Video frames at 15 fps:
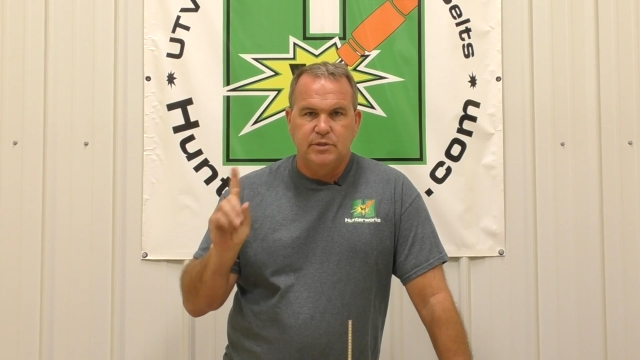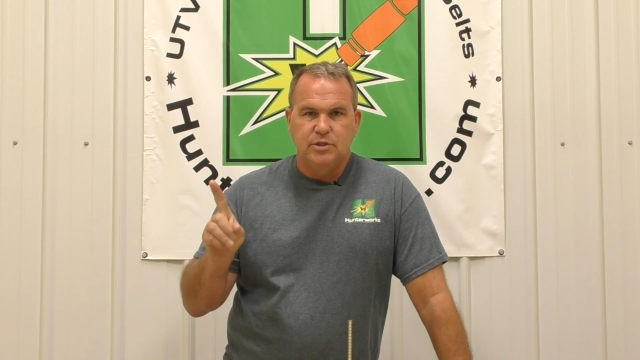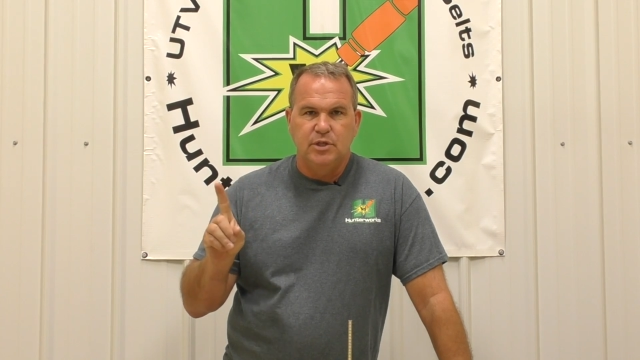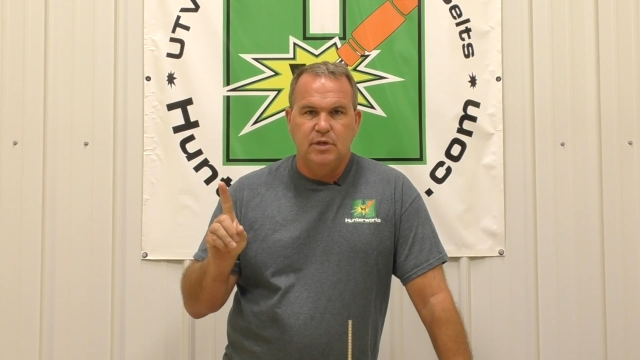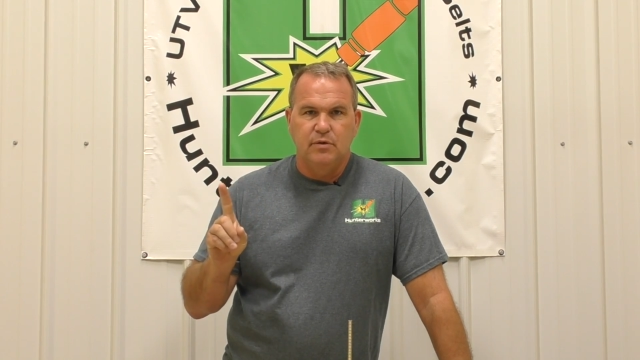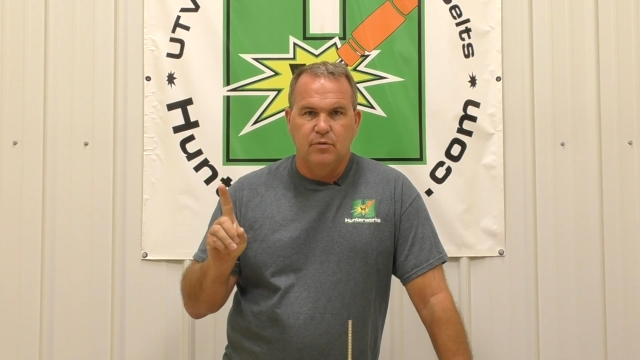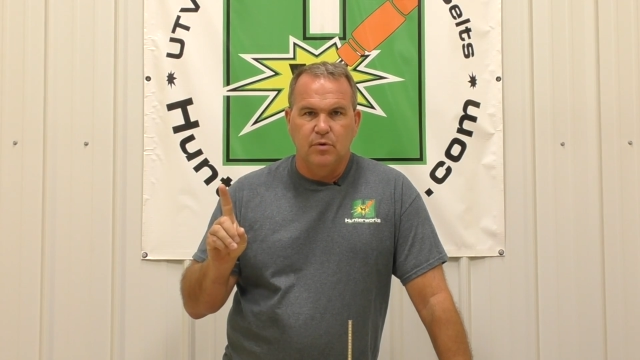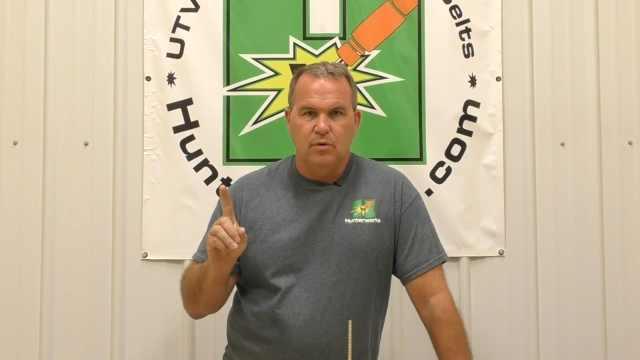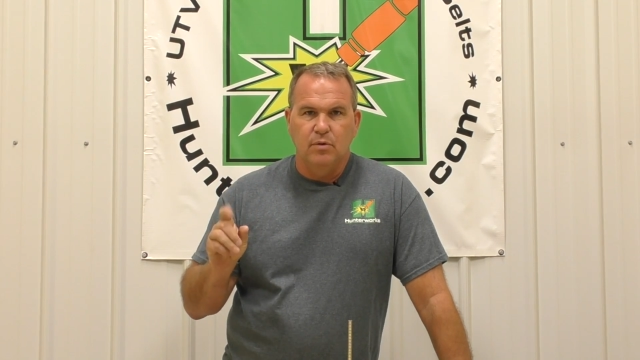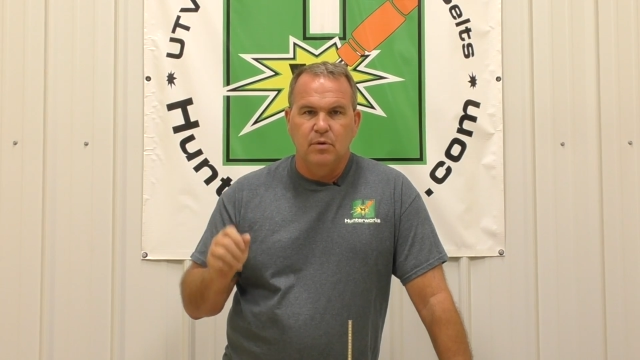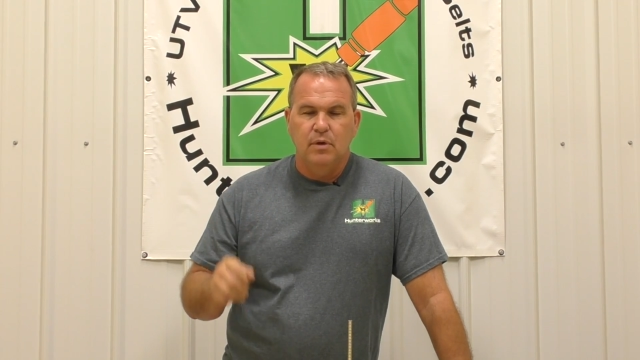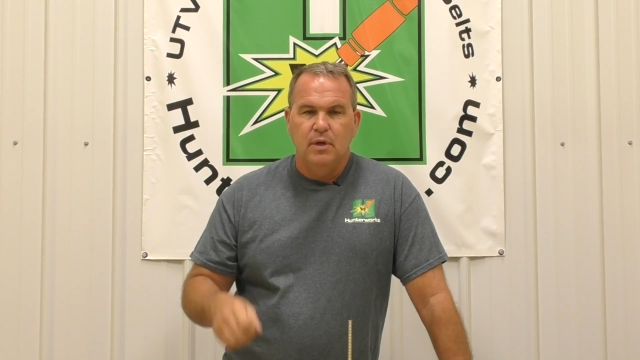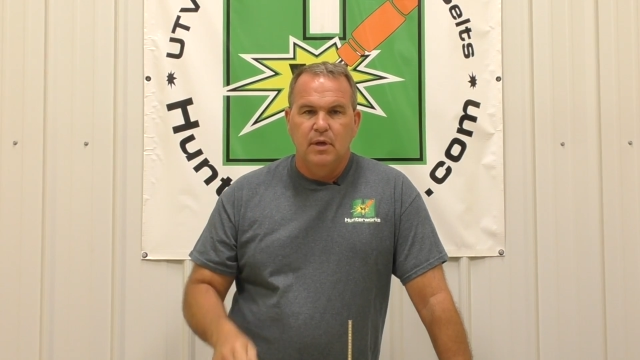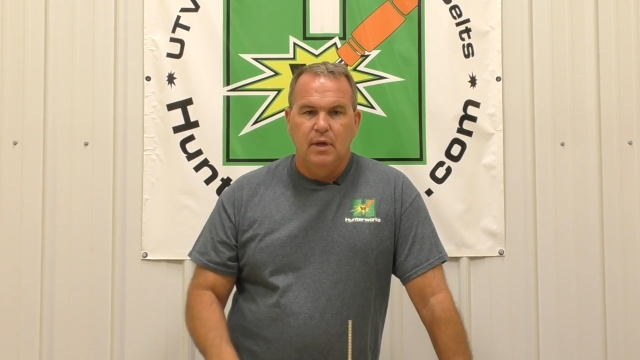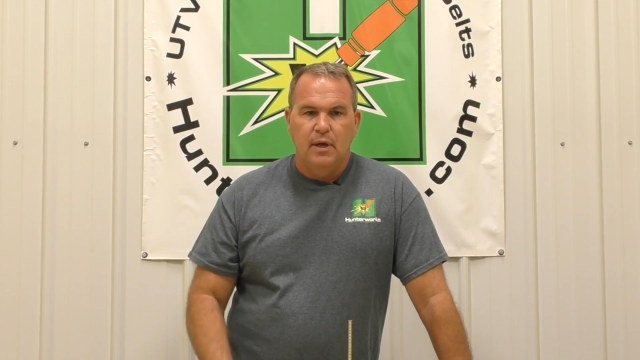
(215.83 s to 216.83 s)
General
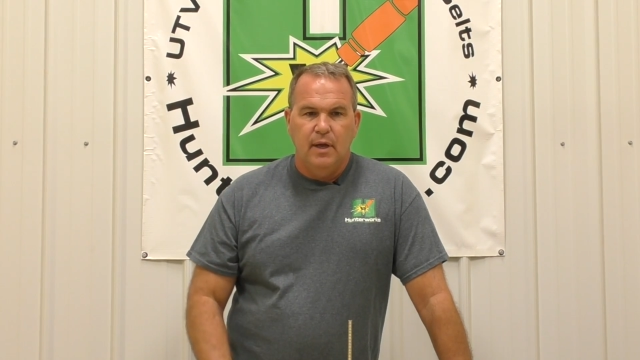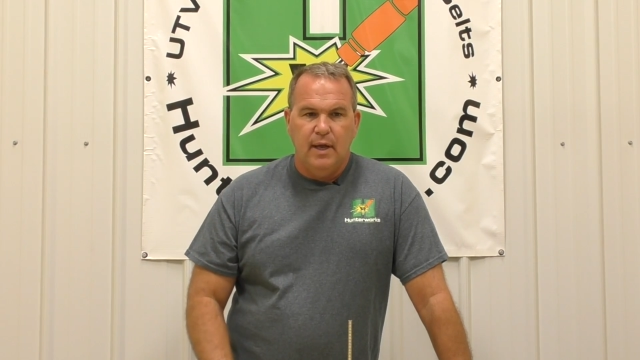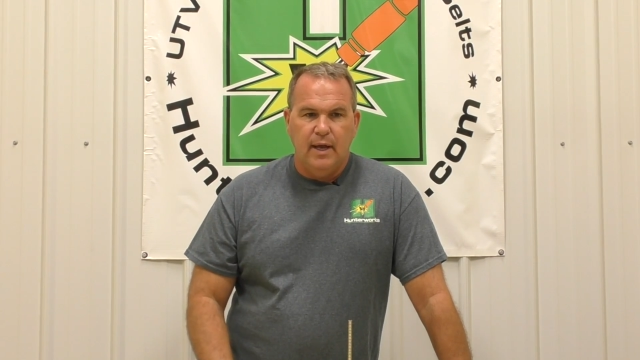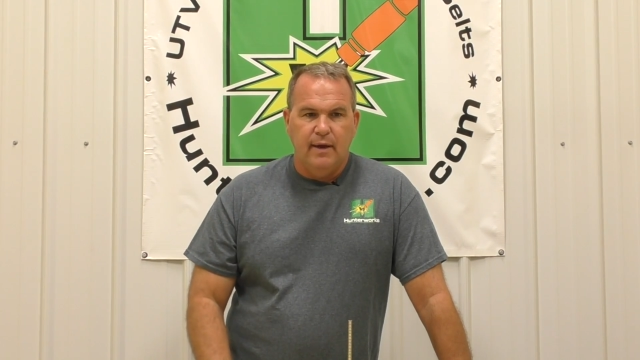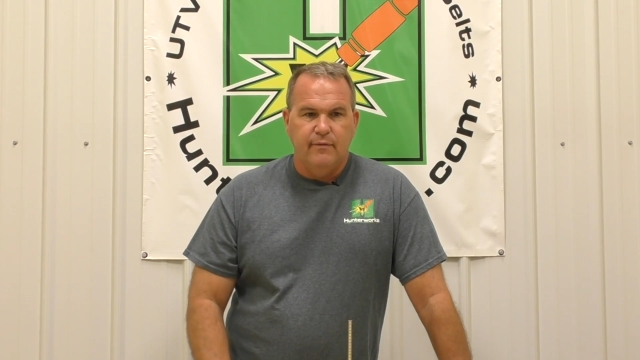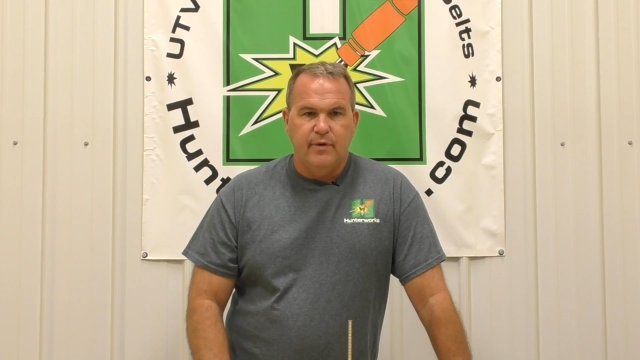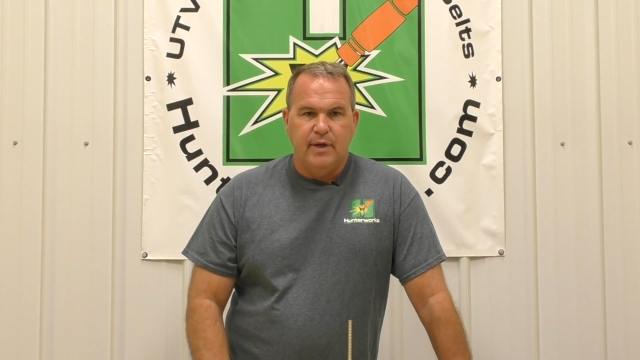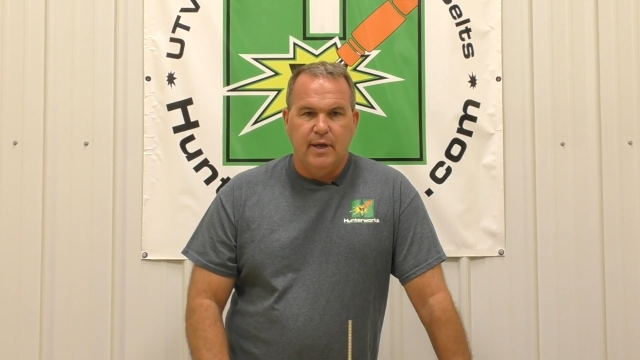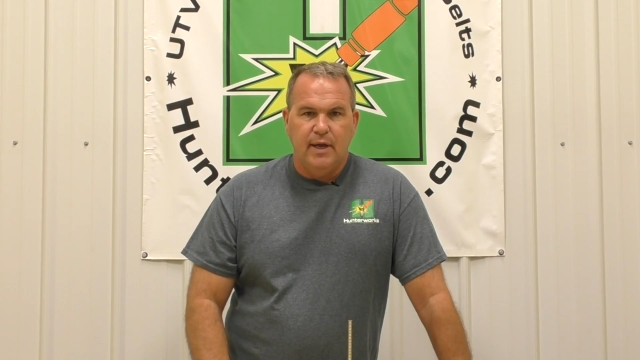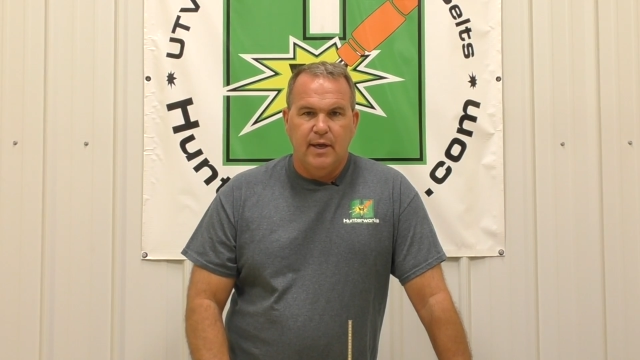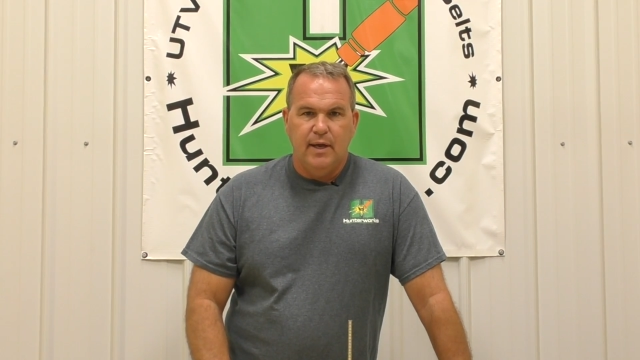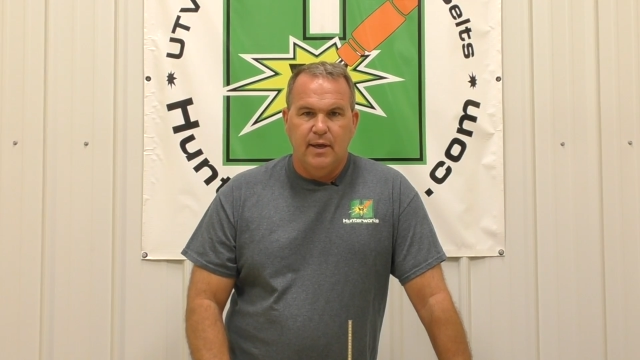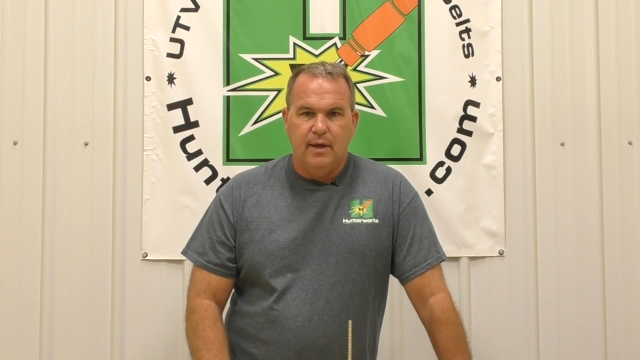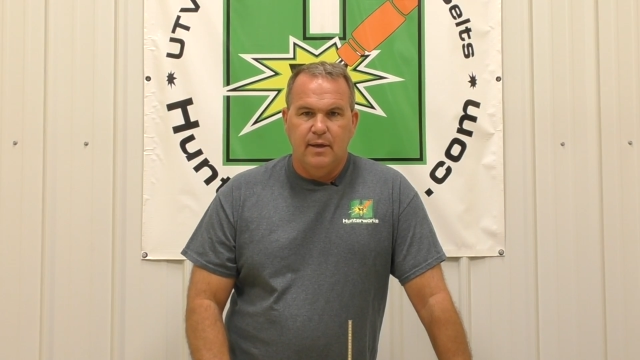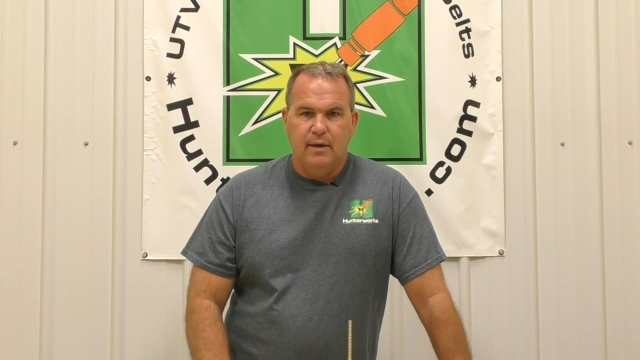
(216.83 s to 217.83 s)
have we
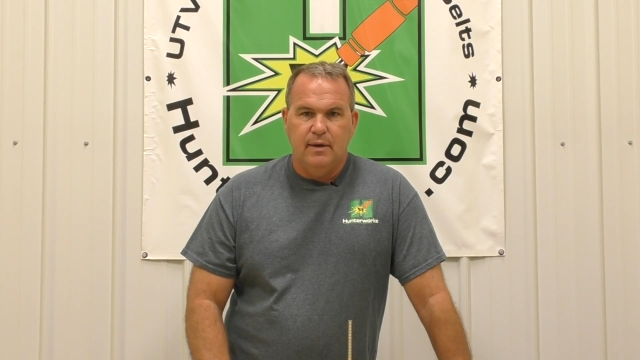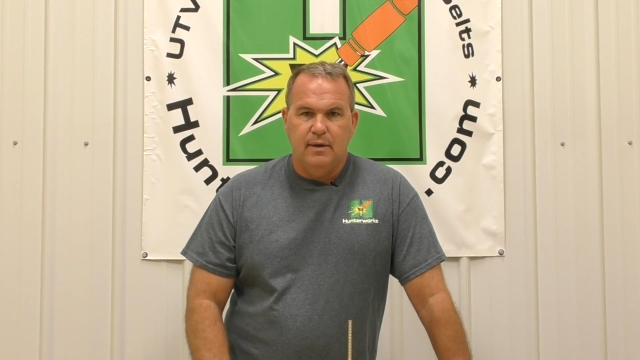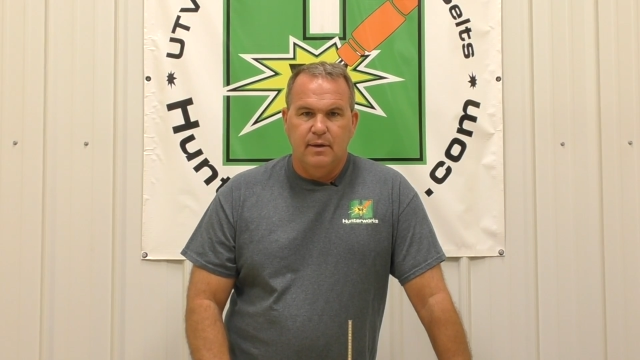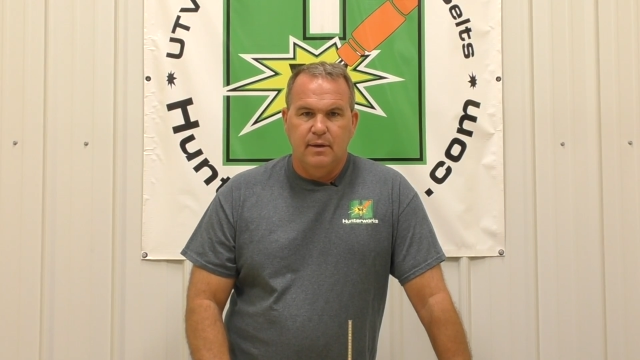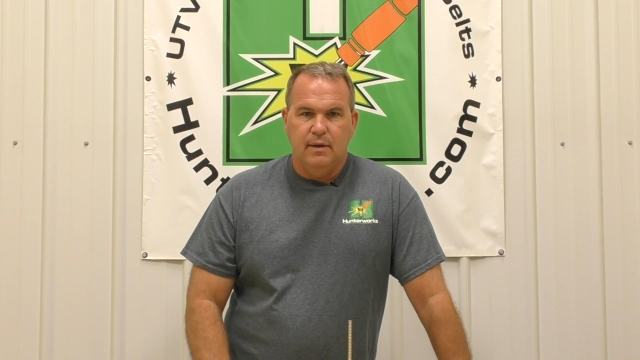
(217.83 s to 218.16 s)
had